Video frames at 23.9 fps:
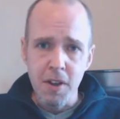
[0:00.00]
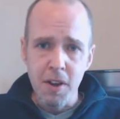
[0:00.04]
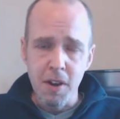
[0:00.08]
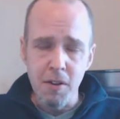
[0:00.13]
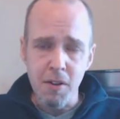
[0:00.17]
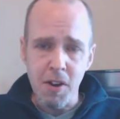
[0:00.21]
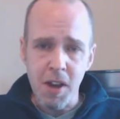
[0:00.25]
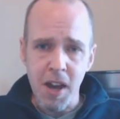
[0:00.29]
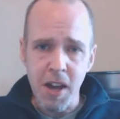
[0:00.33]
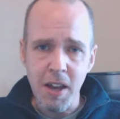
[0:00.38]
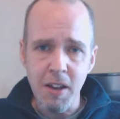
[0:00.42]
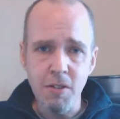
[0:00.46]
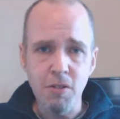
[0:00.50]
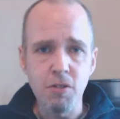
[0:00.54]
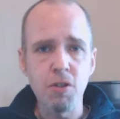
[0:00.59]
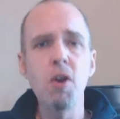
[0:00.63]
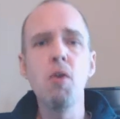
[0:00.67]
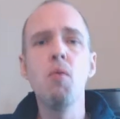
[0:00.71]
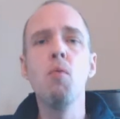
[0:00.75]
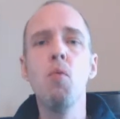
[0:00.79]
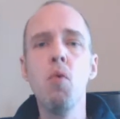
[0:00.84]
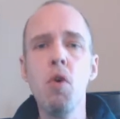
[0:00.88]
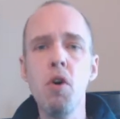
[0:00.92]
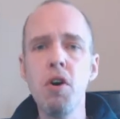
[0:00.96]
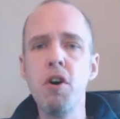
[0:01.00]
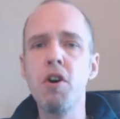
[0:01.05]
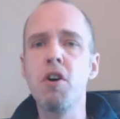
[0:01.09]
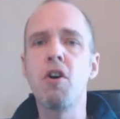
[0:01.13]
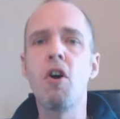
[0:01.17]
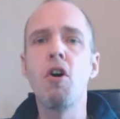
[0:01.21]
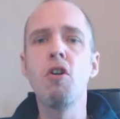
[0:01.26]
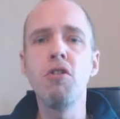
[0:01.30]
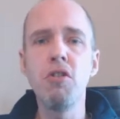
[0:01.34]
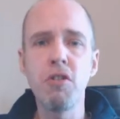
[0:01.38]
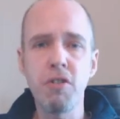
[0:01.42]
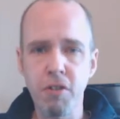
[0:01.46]
Okay, so
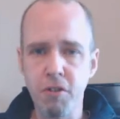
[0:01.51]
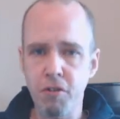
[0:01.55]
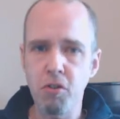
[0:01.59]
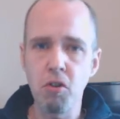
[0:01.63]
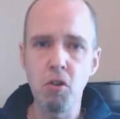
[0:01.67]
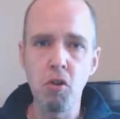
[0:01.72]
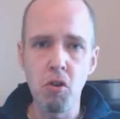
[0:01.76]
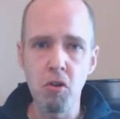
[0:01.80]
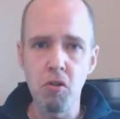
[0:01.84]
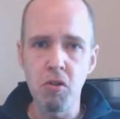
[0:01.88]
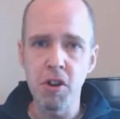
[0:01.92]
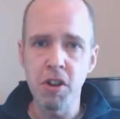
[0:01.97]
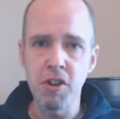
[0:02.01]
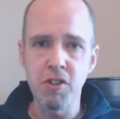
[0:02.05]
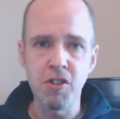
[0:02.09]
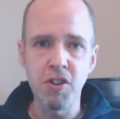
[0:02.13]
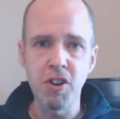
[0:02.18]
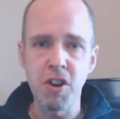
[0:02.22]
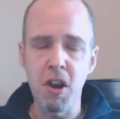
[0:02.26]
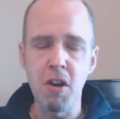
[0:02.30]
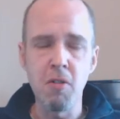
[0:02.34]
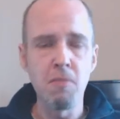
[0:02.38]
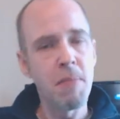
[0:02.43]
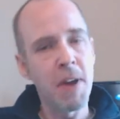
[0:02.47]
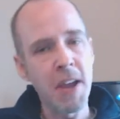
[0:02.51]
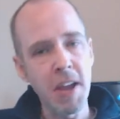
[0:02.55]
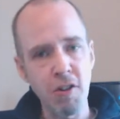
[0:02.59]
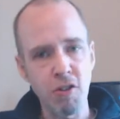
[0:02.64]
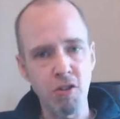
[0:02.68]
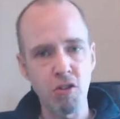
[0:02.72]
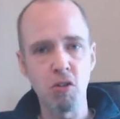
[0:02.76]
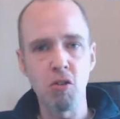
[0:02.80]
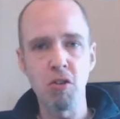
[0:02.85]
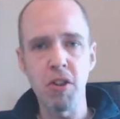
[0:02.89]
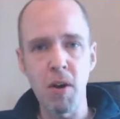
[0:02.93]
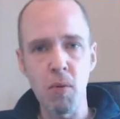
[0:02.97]
work on your storage, you know, make
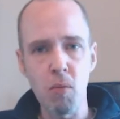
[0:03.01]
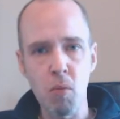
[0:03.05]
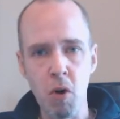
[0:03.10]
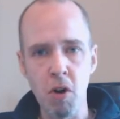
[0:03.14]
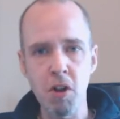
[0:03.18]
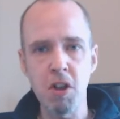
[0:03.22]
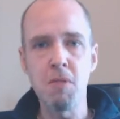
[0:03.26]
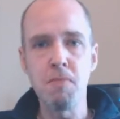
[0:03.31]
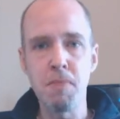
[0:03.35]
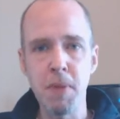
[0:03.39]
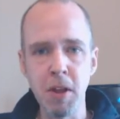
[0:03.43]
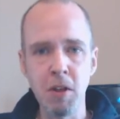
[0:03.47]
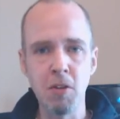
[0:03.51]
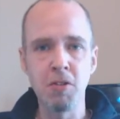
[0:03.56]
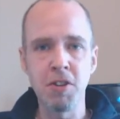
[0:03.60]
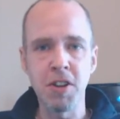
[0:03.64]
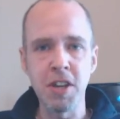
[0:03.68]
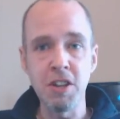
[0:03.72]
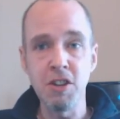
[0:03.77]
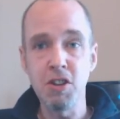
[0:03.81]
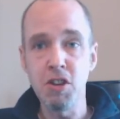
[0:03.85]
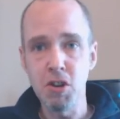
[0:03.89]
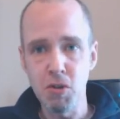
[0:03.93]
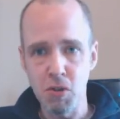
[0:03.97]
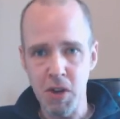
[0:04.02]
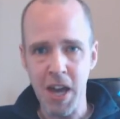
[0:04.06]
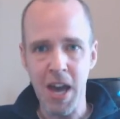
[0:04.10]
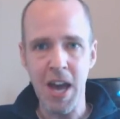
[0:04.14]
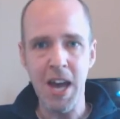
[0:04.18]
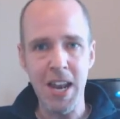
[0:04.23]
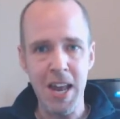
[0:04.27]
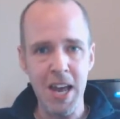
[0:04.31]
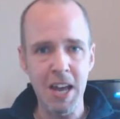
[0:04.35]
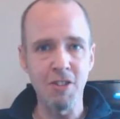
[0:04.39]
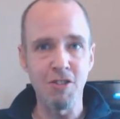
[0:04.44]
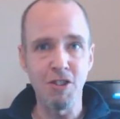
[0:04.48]
sure that what you're building you
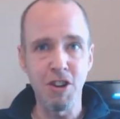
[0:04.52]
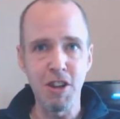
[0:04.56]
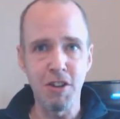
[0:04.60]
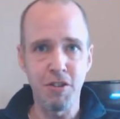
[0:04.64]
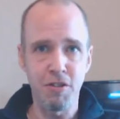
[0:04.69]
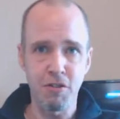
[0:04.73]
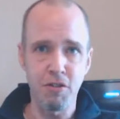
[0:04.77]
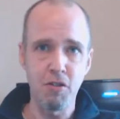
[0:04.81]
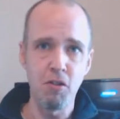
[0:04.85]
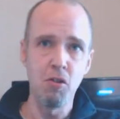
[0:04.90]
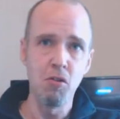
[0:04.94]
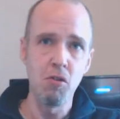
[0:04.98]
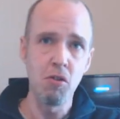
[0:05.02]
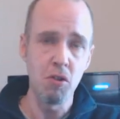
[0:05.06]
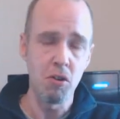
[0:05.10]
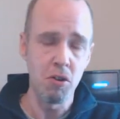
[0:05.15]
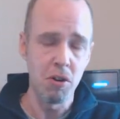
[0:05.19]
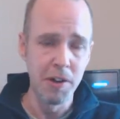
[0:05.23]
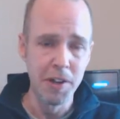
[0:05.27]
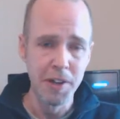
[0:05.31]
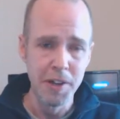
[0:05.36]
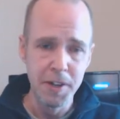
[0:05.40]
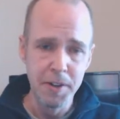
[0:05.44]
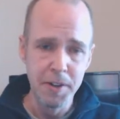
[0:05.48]
can actually store.